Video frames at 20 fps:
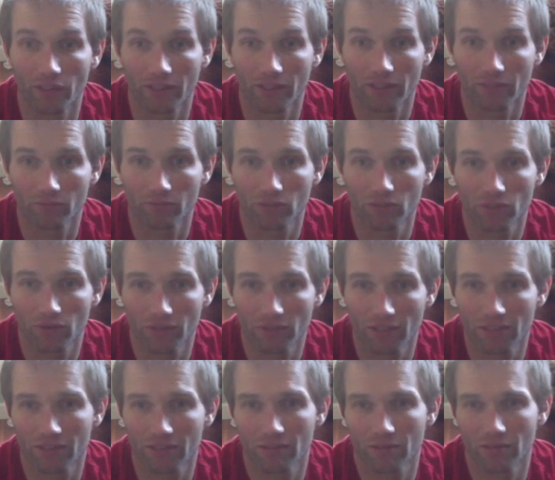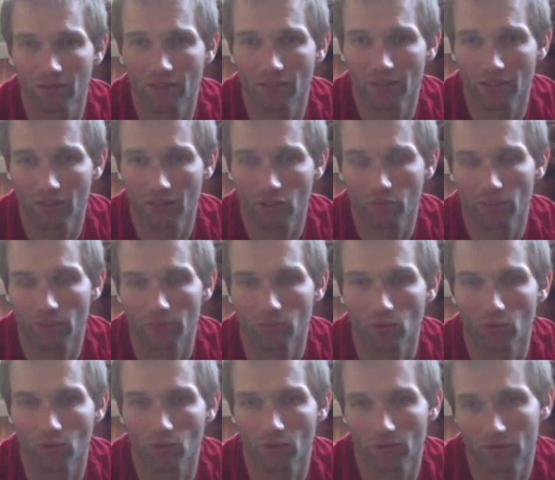them. So it is a little bit
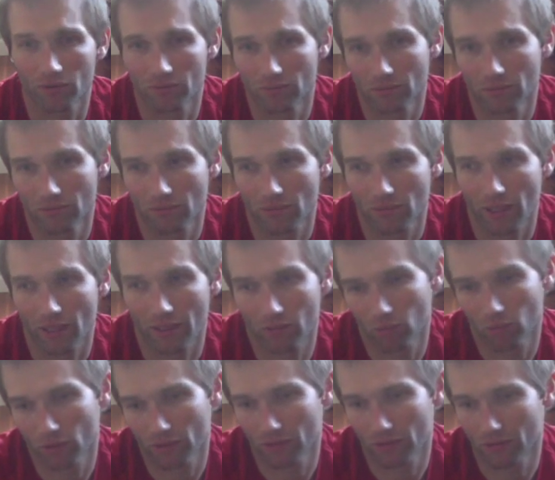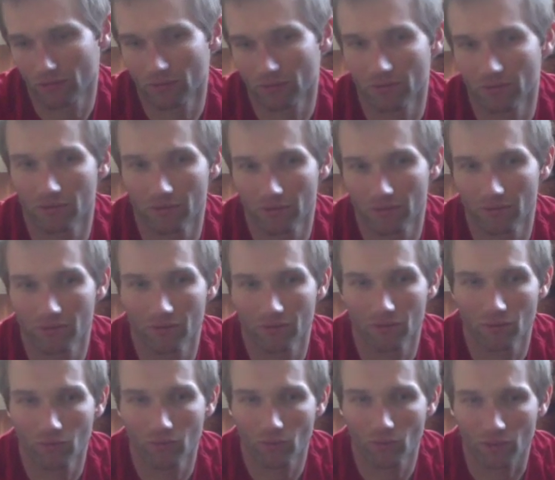more like what
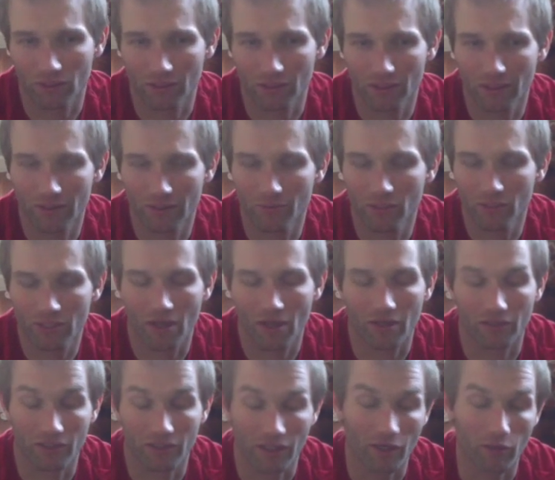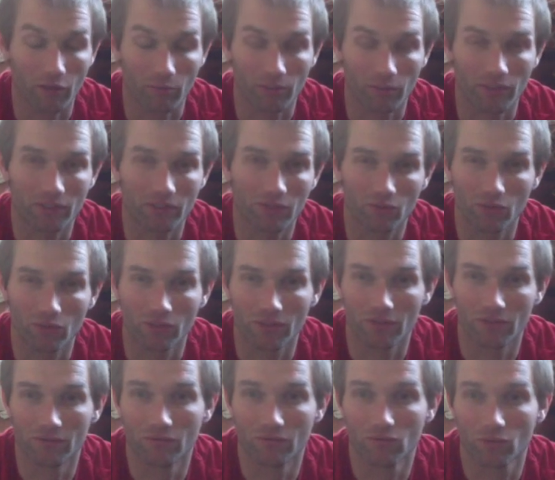a massage therapist
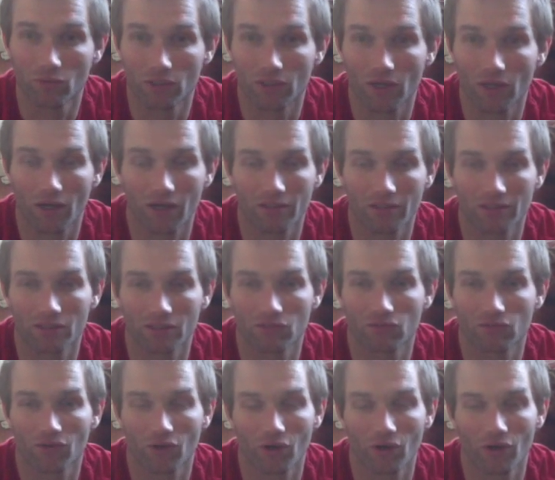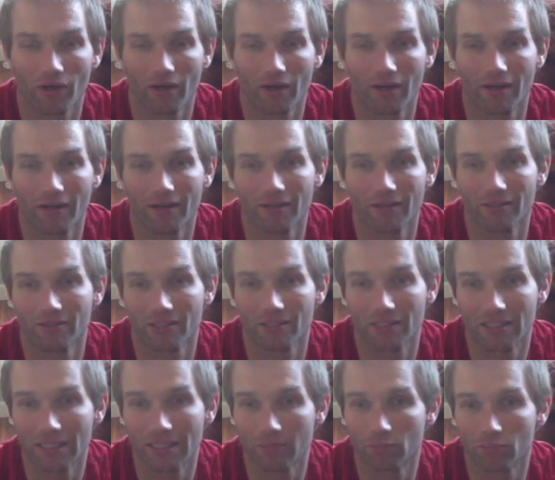would cause as far as a
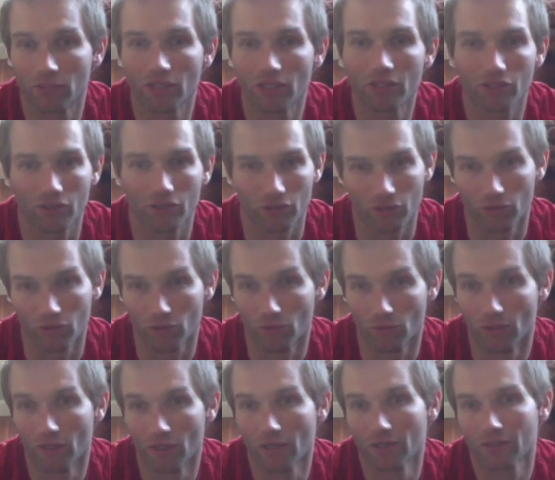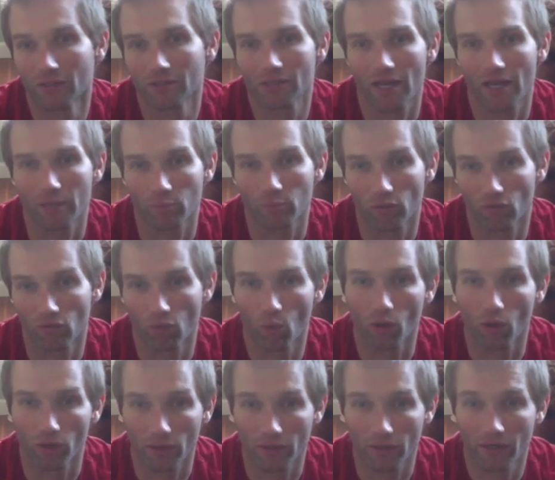deep tissue type of
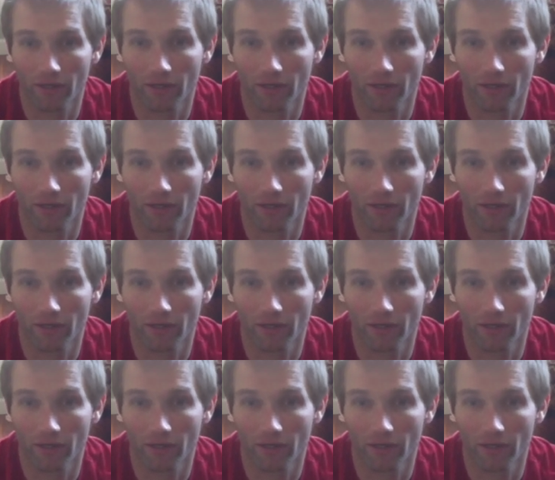work.